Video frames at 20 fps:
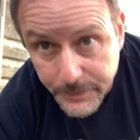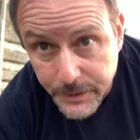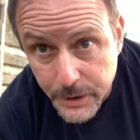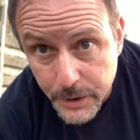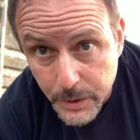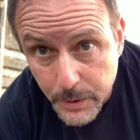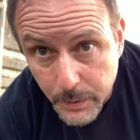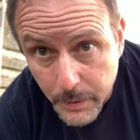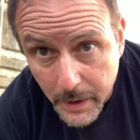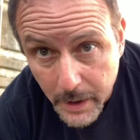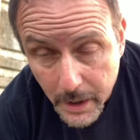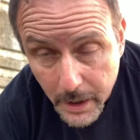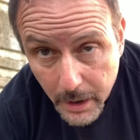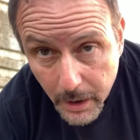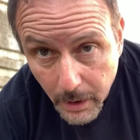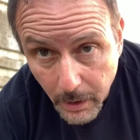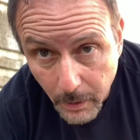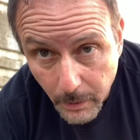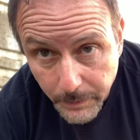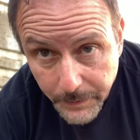you
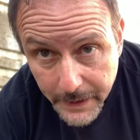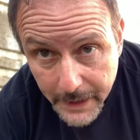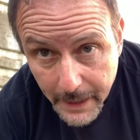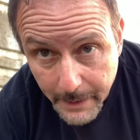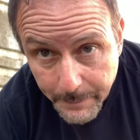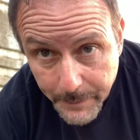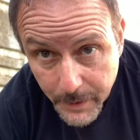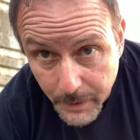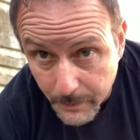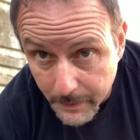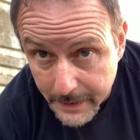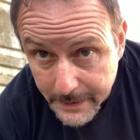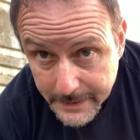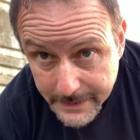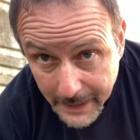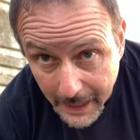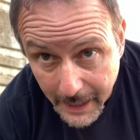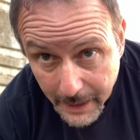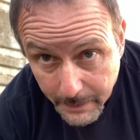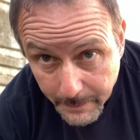holding up your
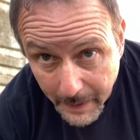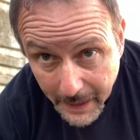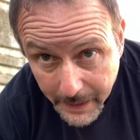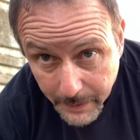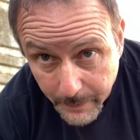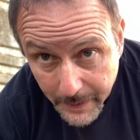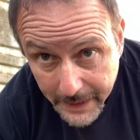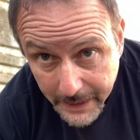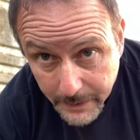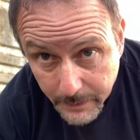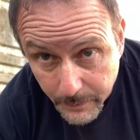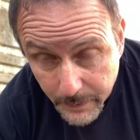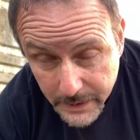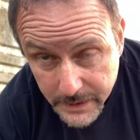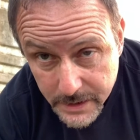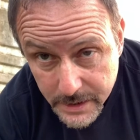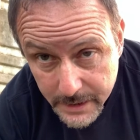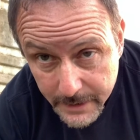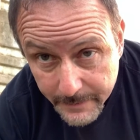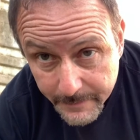entire body weight,
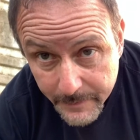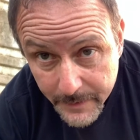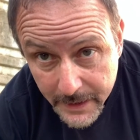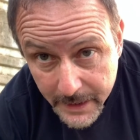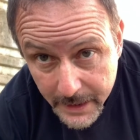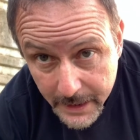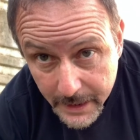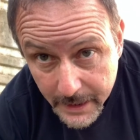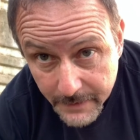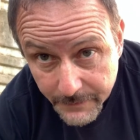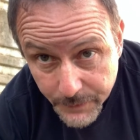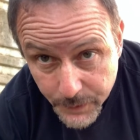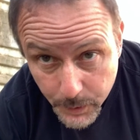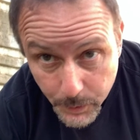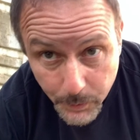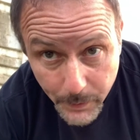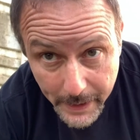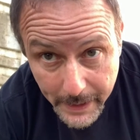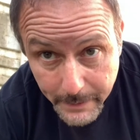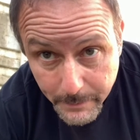which if you
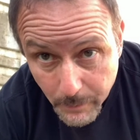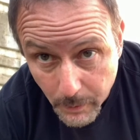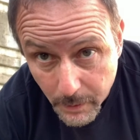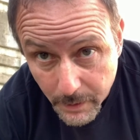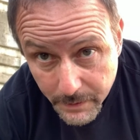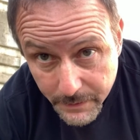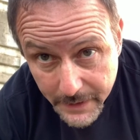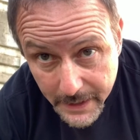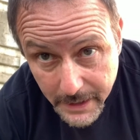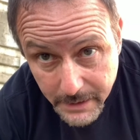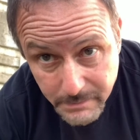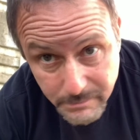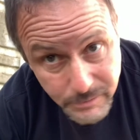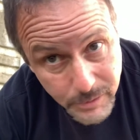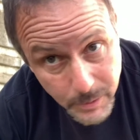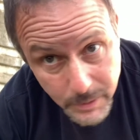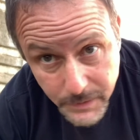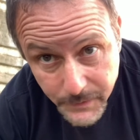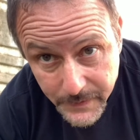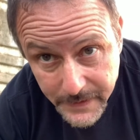weigh more than
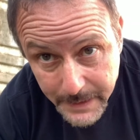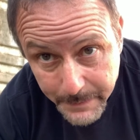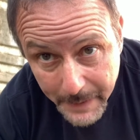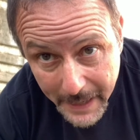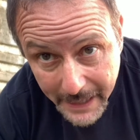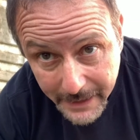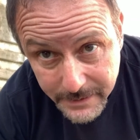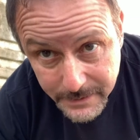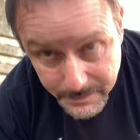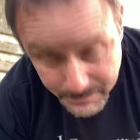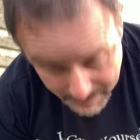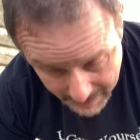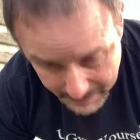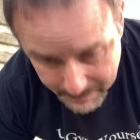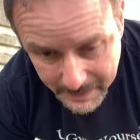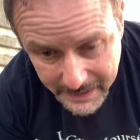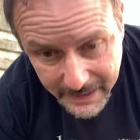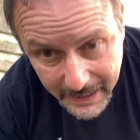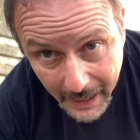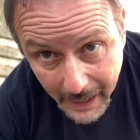250 pounds may
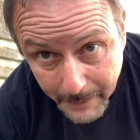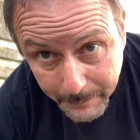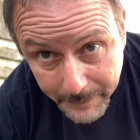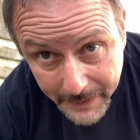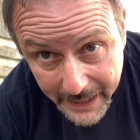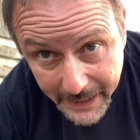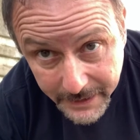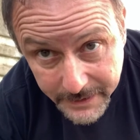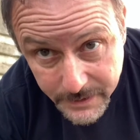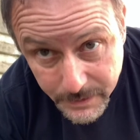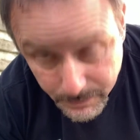be complex or